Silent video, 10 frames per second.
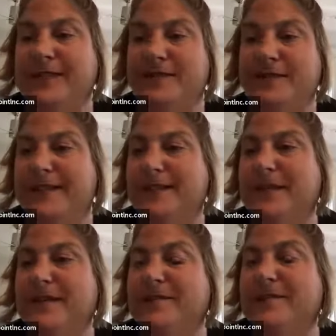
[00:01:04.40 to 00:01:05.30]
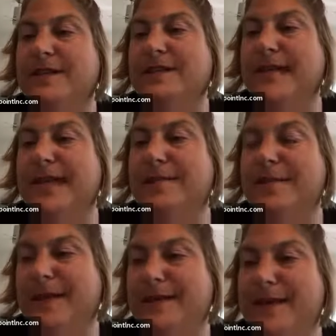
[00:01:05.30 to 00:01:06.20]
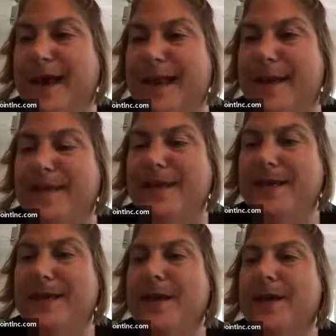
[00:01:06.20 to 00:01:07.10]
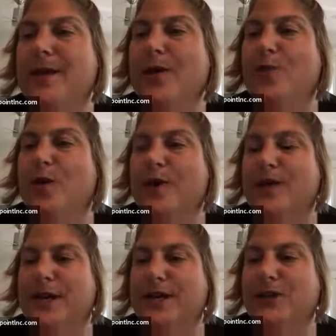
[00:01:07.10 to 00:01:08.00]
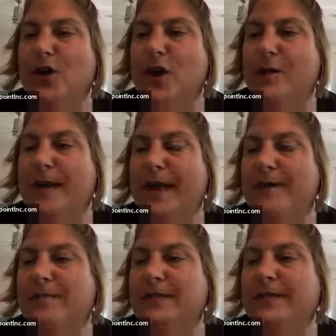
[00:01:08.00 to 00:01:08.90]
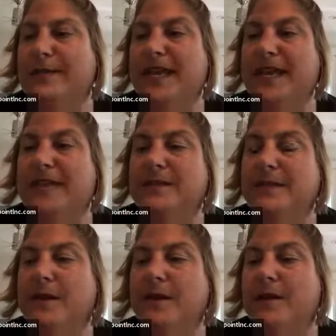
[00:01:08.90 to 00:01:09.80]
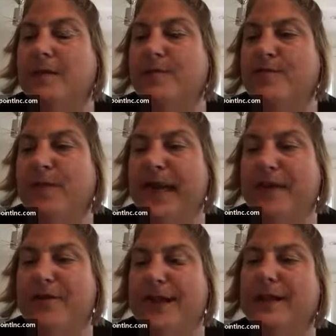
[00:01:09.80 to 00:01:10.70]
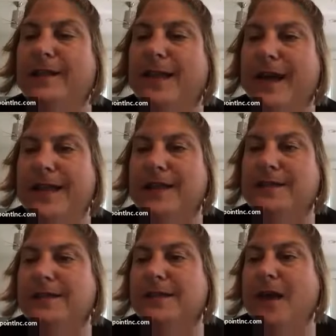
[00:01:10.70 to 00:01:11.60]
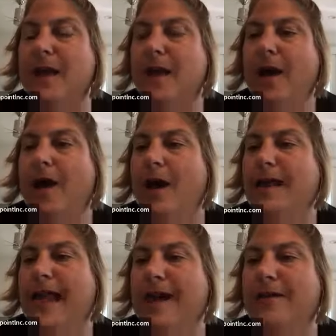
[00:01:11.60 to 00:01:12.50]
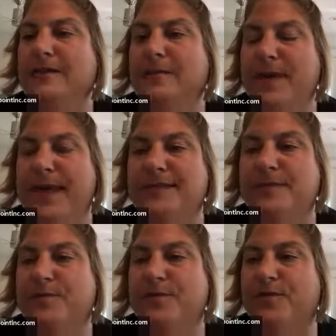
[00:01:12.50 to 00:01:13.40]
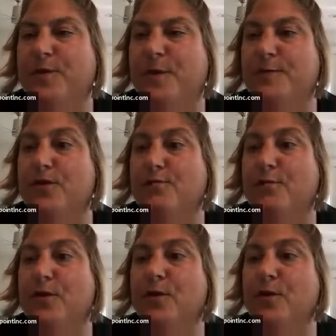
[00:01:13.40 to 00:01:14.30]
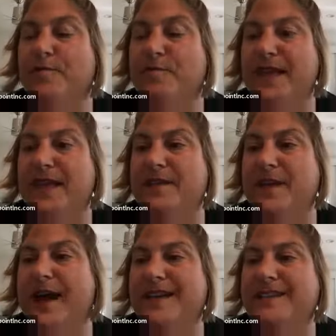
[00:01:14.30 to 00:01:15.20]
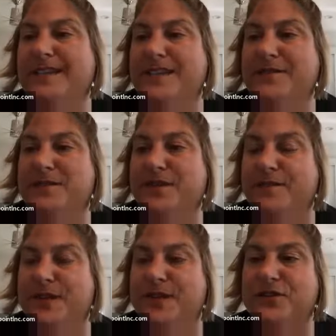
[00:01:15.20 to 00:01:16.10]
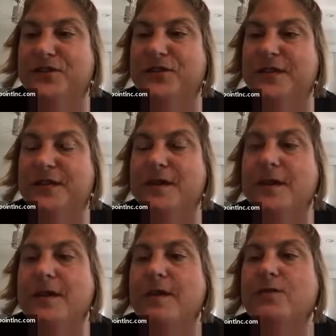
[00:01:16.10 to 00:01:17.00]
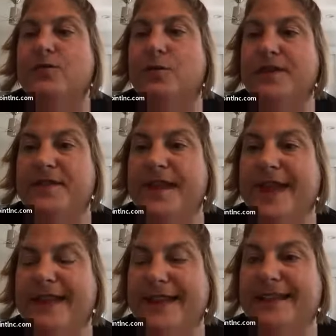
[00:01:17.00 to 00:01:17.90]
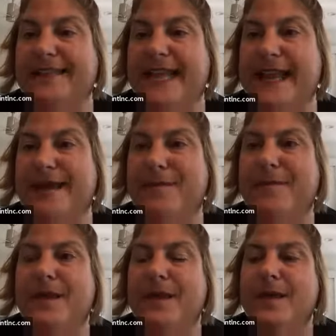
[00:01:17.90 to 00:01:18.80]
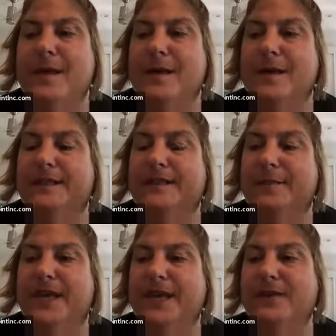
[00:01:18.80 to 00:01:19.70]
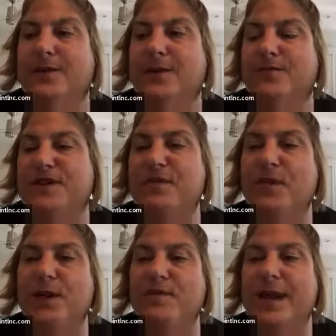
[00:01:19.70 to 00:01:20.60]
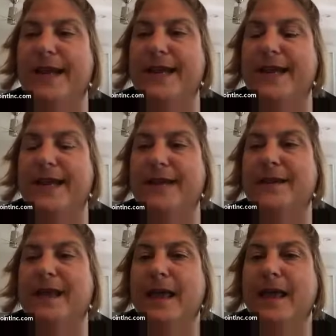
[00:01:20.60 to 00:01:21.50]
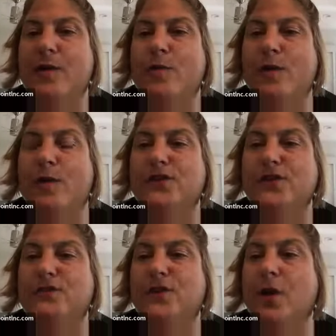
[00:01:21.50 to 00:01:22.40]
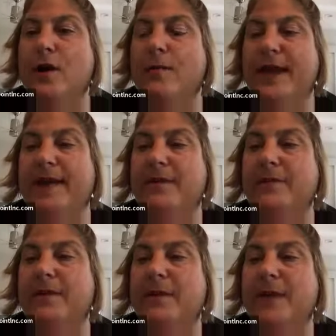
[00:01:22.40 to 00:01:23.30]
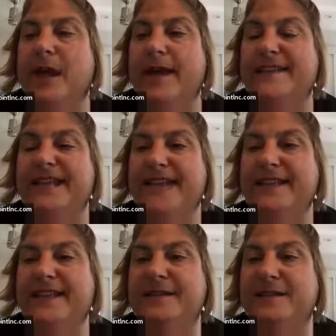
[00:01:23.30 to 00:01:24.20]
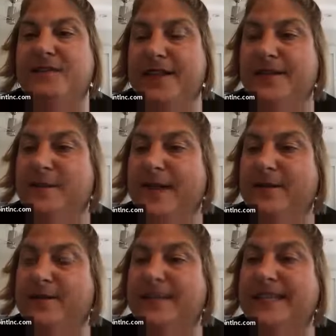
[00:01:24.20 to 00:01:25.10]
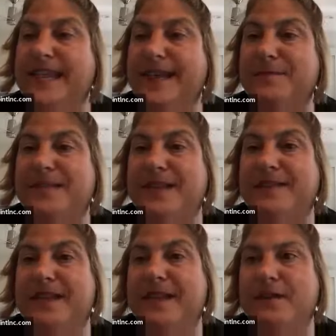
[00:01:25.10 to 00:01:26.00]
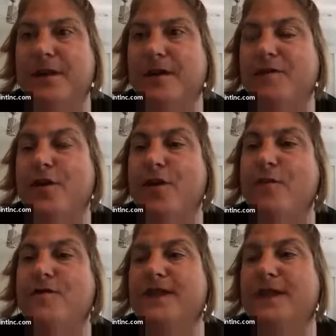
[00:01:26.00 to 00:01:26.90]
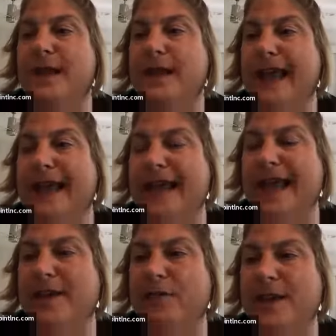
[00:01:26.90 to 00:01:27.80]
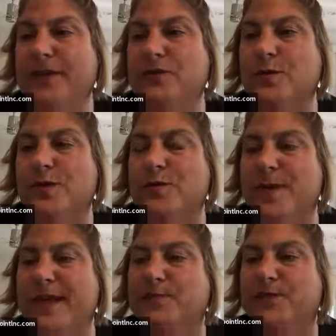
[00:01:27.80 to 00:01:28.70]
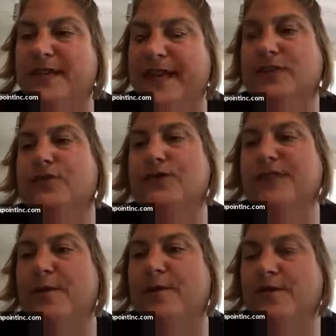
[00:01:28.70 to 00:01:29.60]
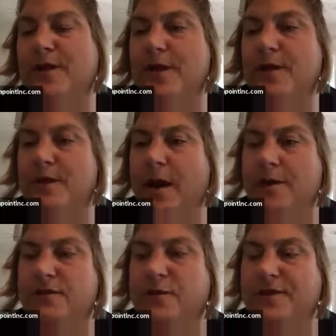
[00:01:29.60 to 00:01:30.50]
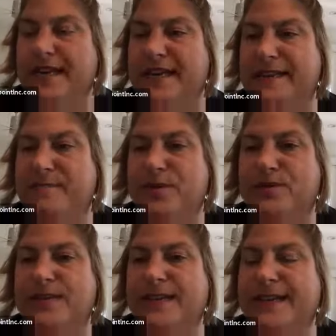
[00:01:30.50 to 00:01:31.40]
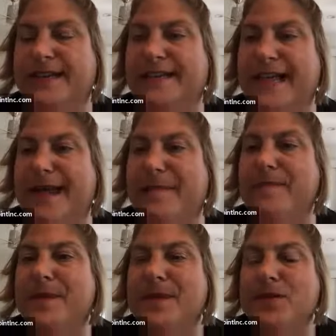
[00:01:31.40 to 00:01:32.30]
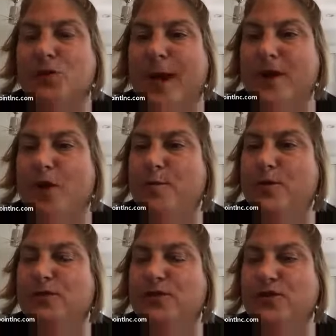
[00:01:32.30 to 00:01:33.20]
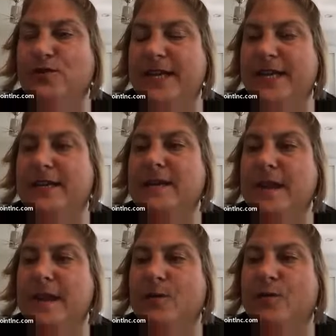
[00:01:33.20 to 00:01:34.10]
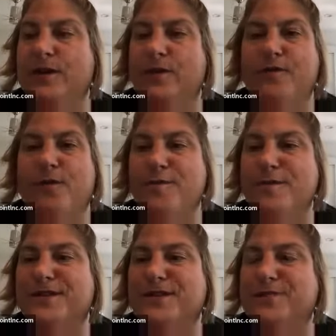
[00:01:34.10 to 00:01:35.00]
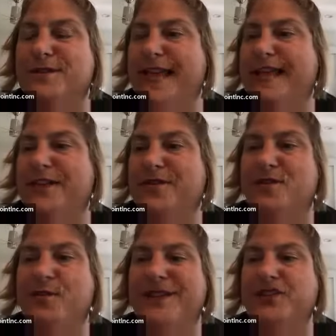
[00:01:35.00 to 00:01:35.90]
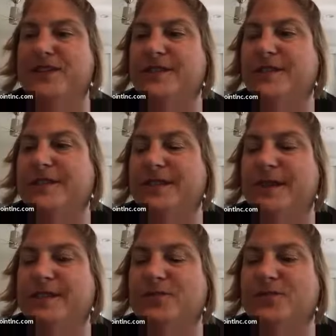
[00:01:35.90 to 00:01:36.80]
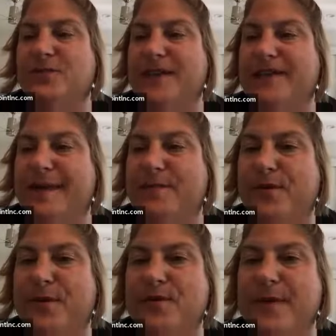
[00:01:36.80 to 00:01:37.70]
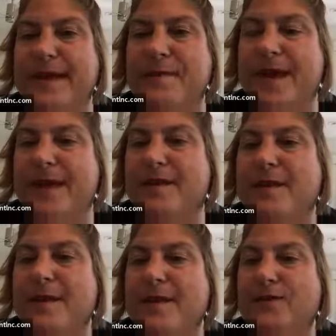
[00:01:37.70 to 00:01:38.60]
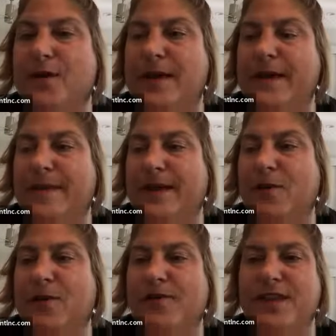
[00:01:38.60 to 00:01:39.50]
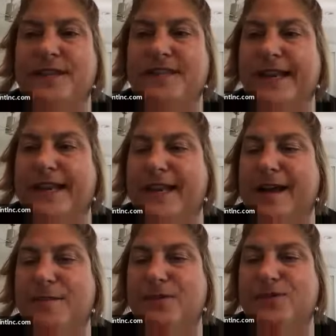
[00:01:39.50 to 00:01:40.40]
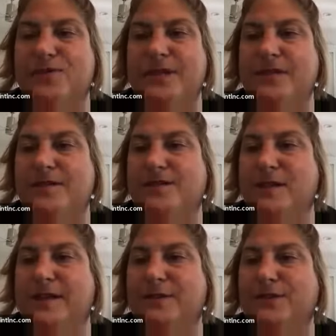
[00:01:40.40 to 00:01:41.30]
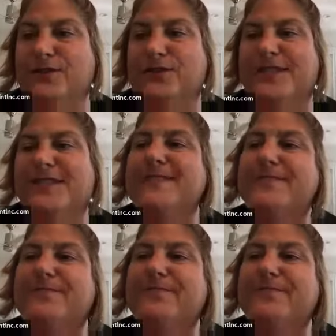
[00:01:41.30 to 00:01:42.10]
a defense medical exam and an IME. We're going to talk about some hints on preparing clients on how to best perform your role of being the eyes and ears of the attorney during that exam, uh, some hints on report writing. We'll also talk about attending defense medical exams in the era of COVID and how to make sure you best protect yourself uh, during an in-person exam. So I hope you'll tune in. We look forward to taking your questions during that program and talking about all of the exciting opportunities for legal nurses.